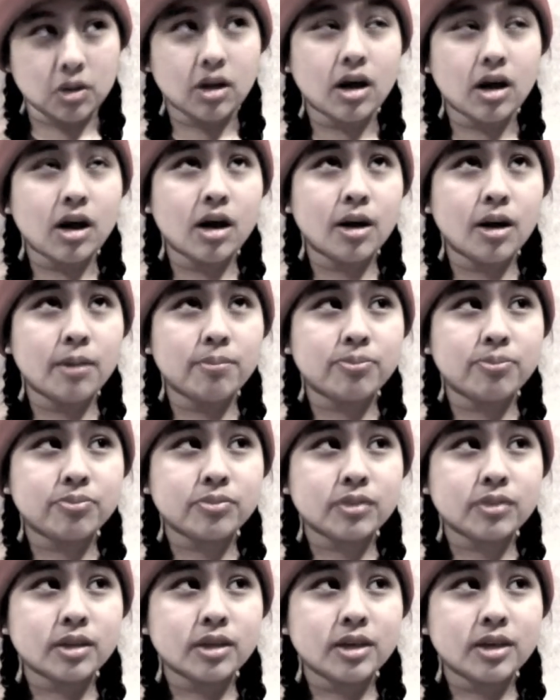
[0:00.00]

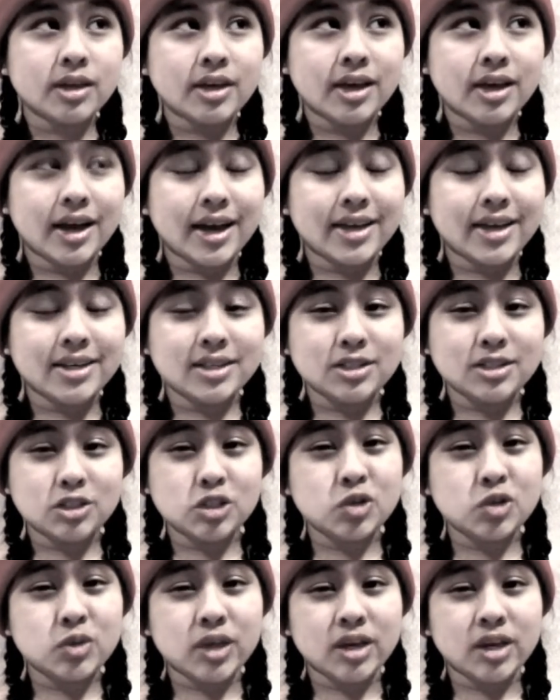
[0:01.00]
I did do
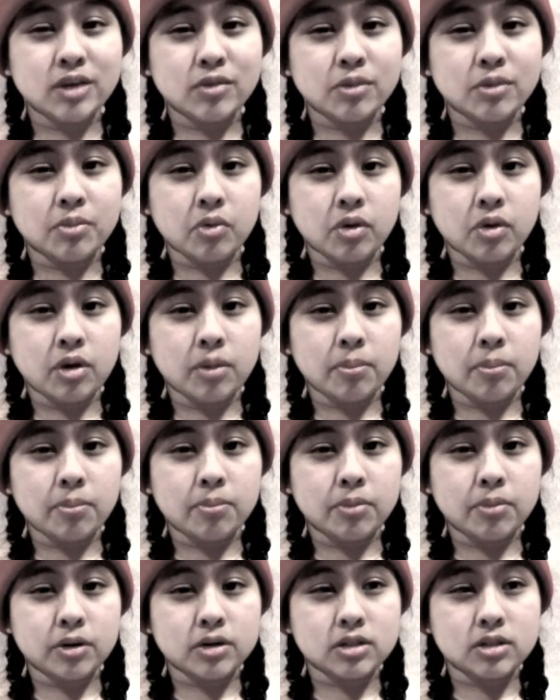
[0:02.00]
like a report on
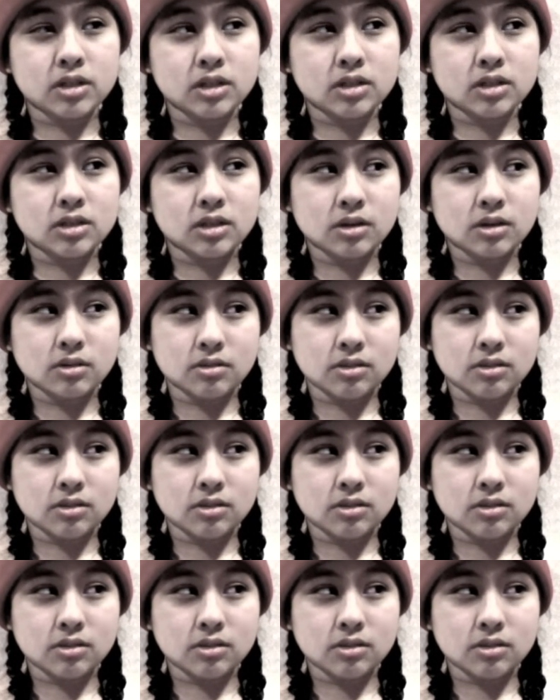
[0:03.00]
Perseus though,